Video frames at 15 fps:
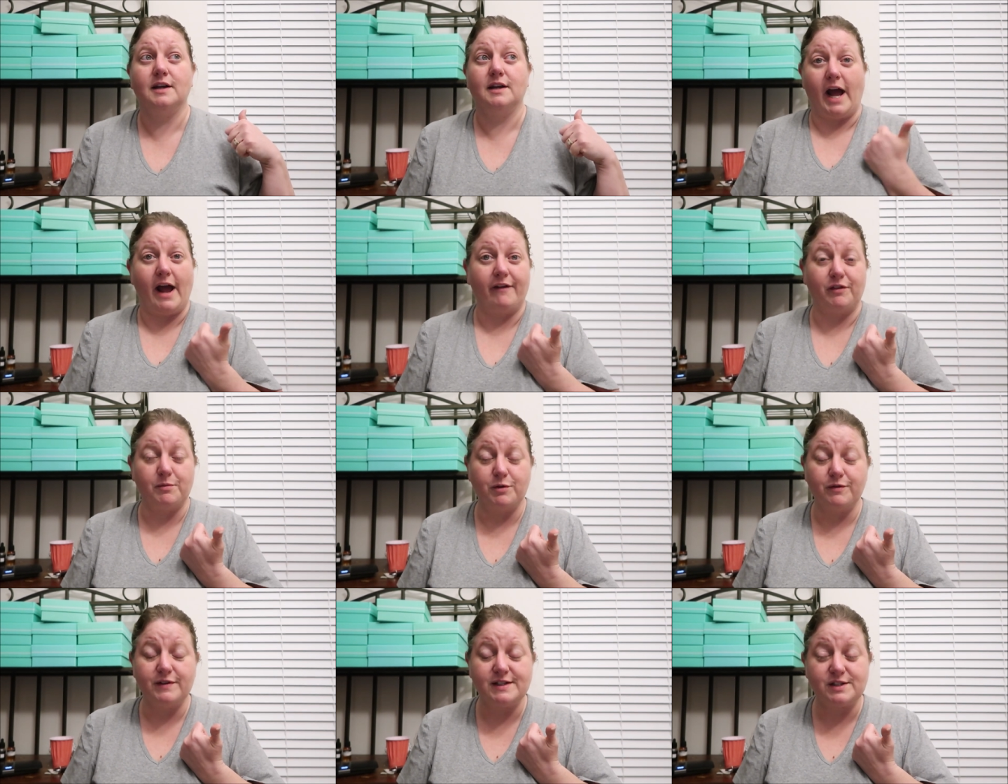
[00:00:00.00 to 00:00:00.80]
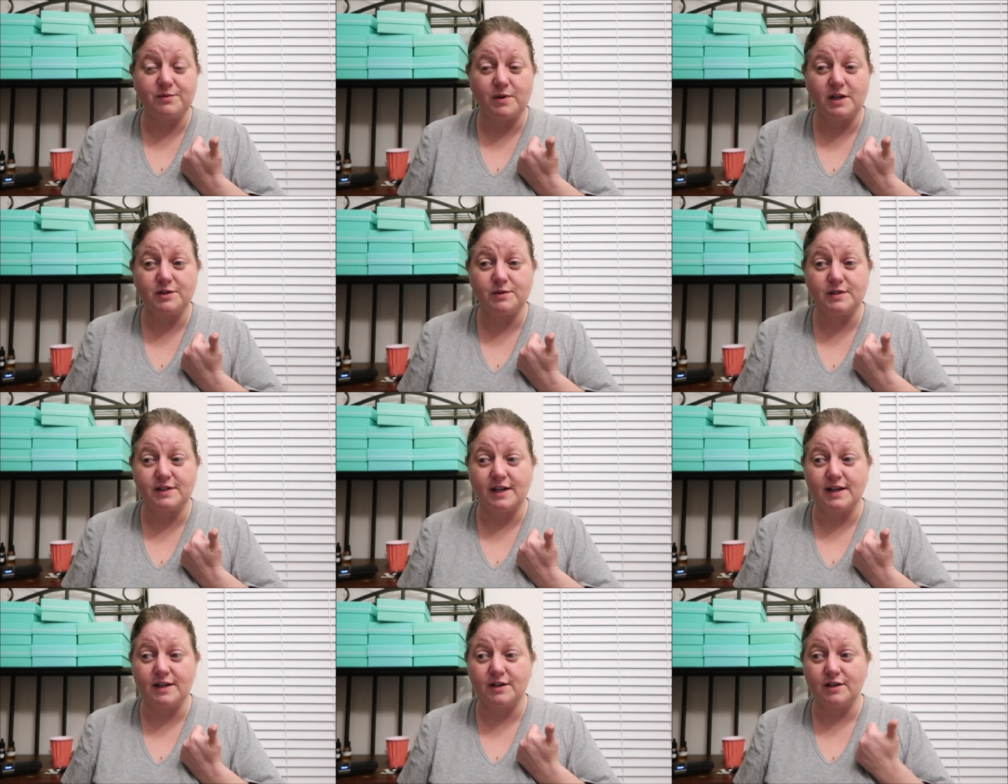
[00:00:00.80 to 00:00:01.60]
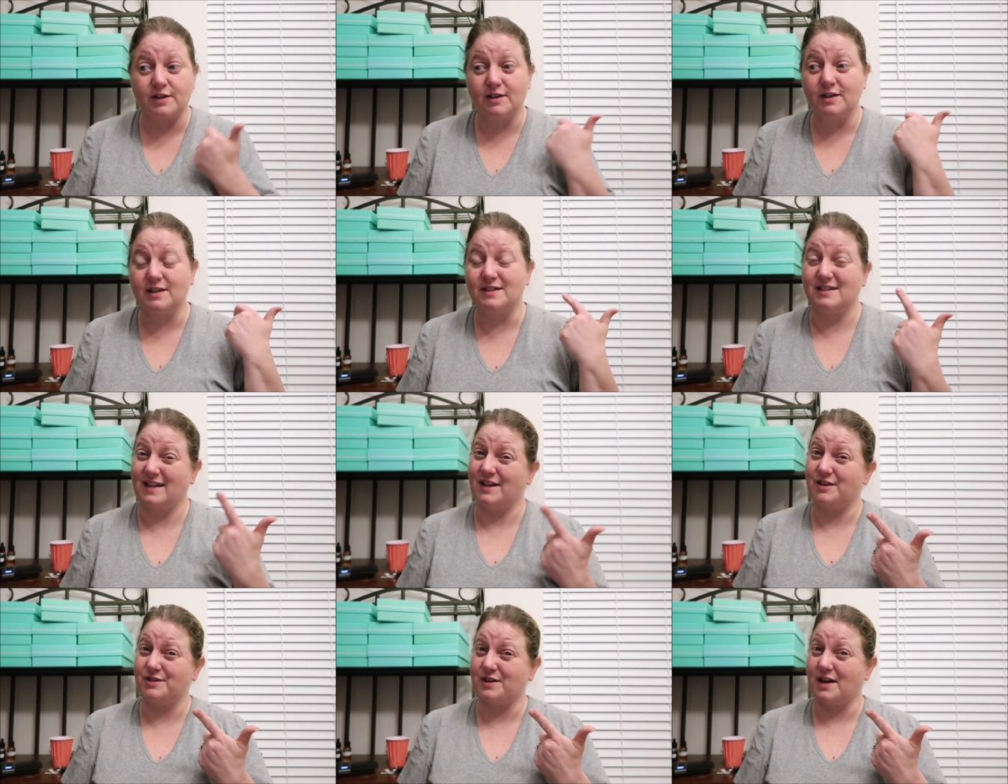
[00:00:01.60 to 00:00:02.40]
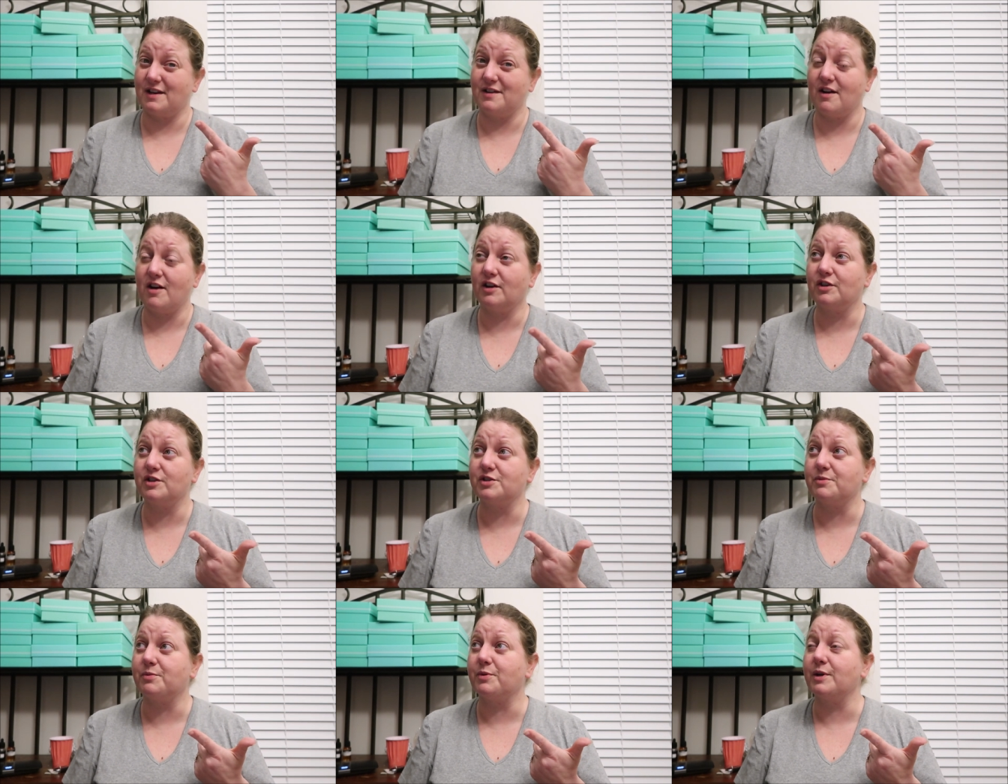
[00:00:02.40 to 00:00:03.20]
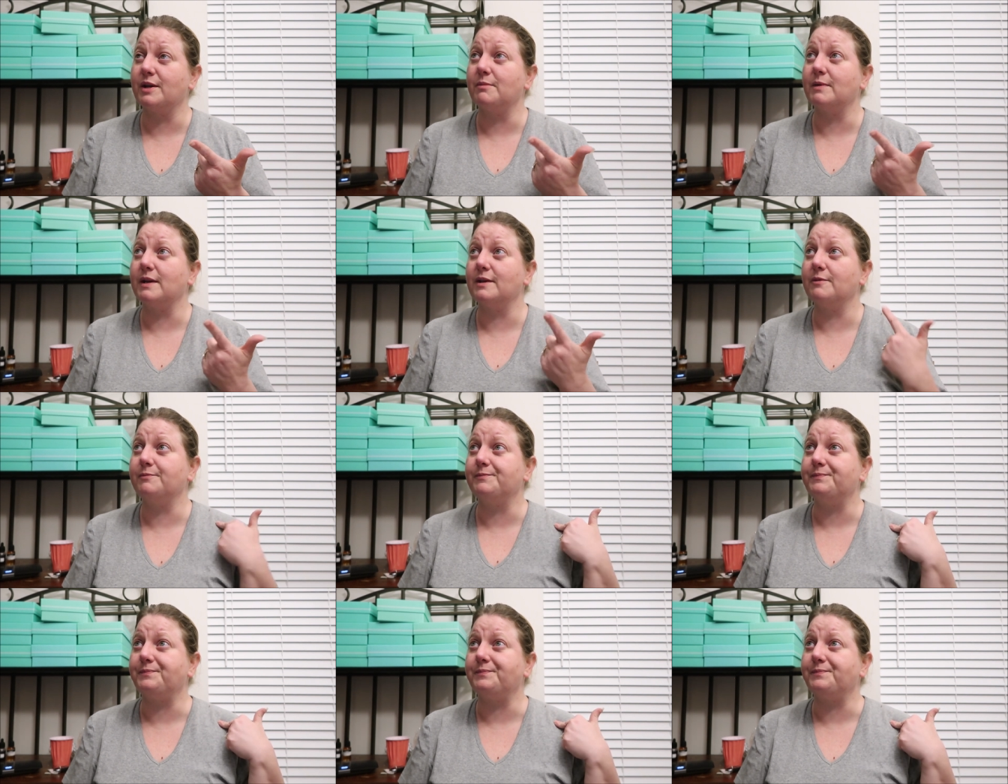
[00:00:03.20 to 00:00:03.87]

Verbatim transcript: I have the movies to watch with Xander. Xander's got a doctor's appointment.